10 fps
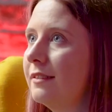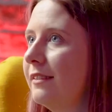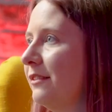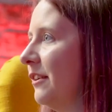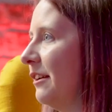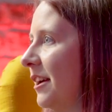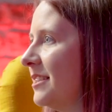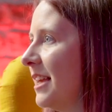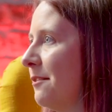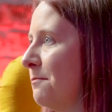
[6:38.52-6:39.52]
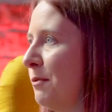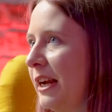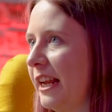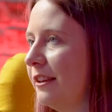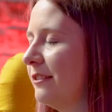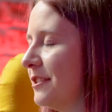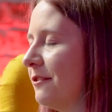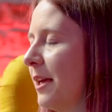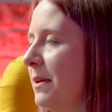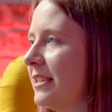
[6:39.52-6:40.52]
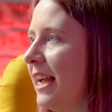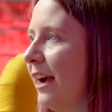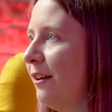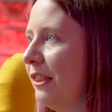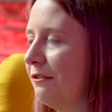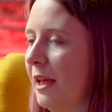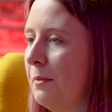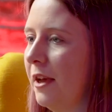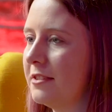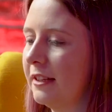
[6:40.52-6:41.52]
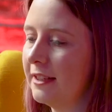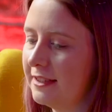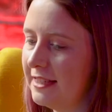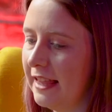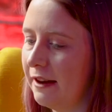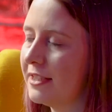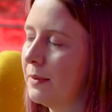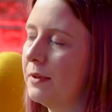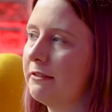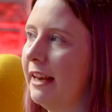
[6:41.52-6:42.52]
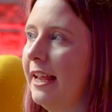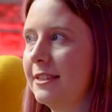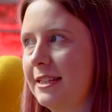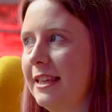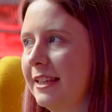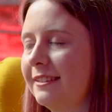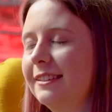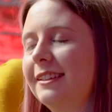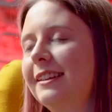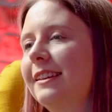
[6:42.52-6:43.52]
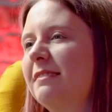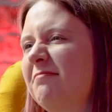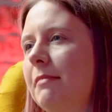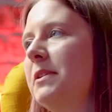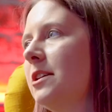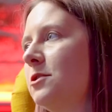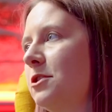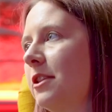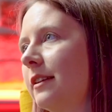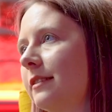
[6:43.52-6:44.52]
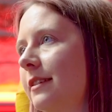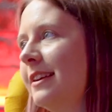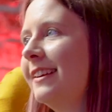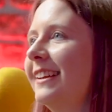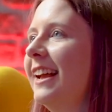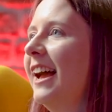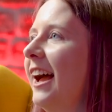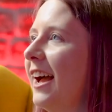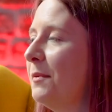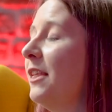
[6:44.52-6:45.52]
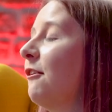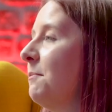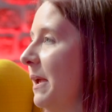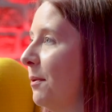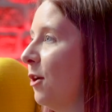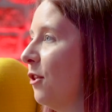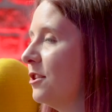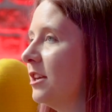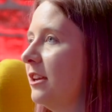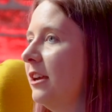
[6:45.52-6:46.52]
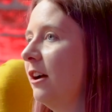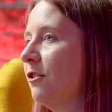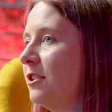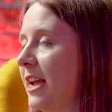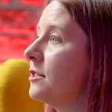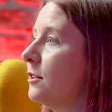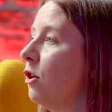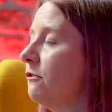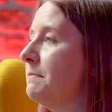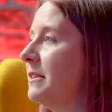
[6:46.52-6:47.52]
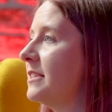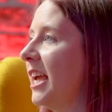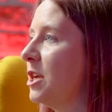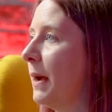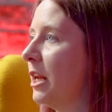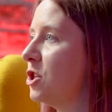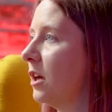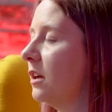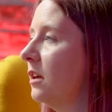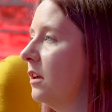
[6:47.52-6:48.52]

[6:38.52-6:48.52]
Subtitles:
If I say, bring in this fly piece now, and the fly person can see there is someone directly underneath it, maybe don't do that. But there are people on the deck that will often be the stage manager,